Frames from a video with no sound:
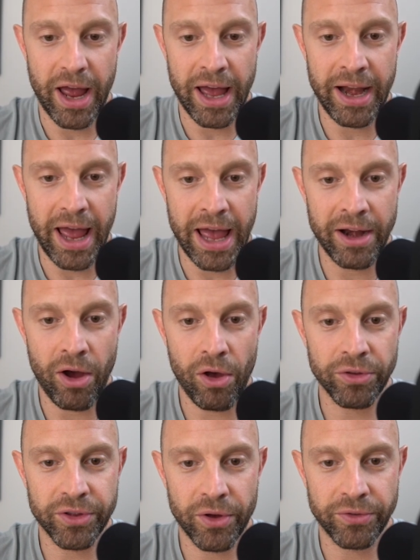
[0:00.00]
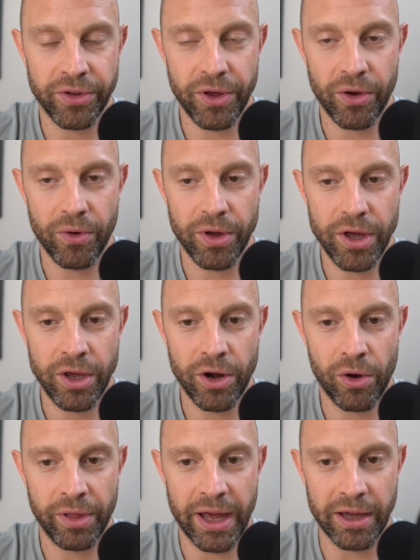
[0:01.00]
And also really? Too,
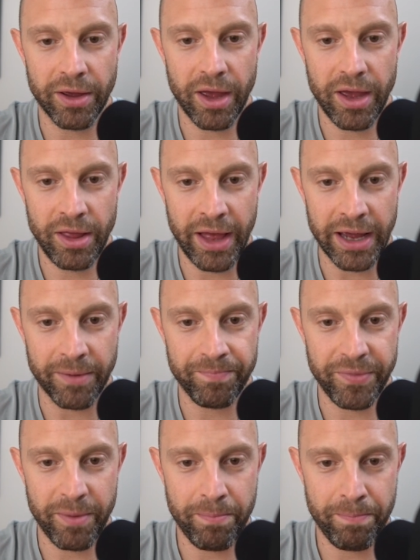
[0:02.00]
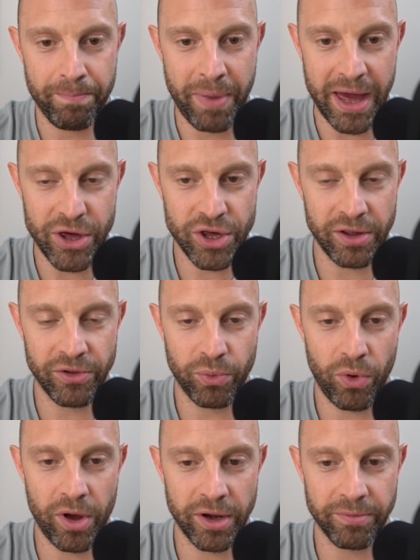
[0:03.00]
like
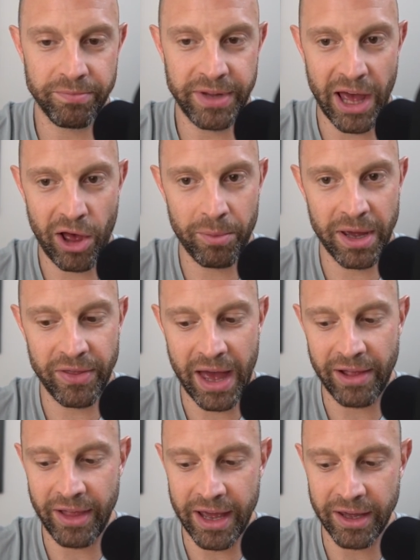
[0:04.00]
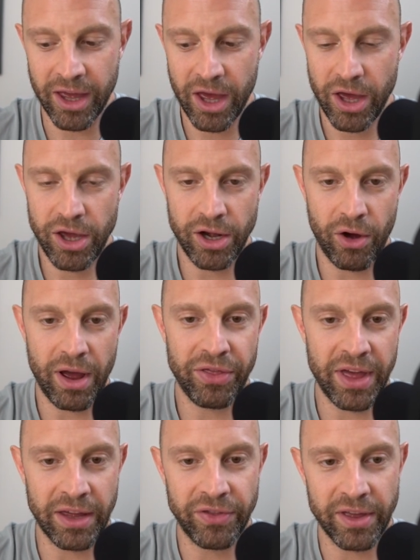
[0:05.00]
patients would tell me that, like, I
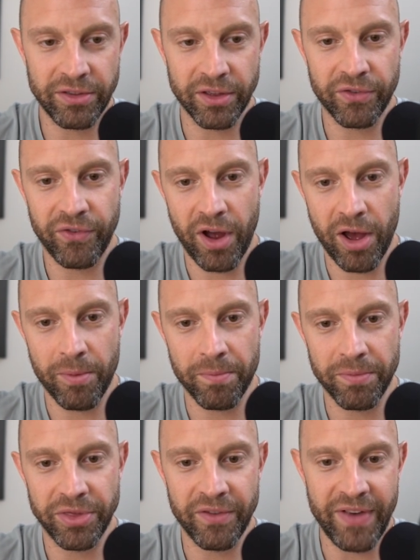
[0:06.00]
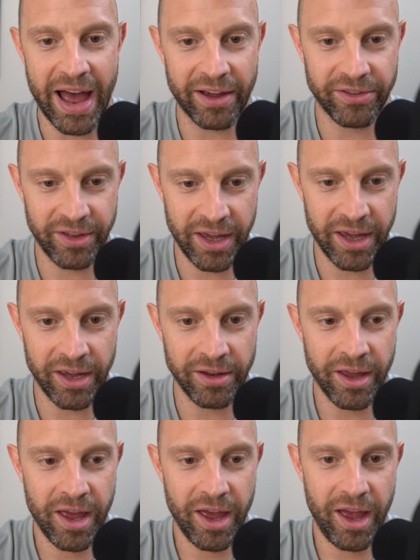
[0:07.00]
think this is from the vaccine.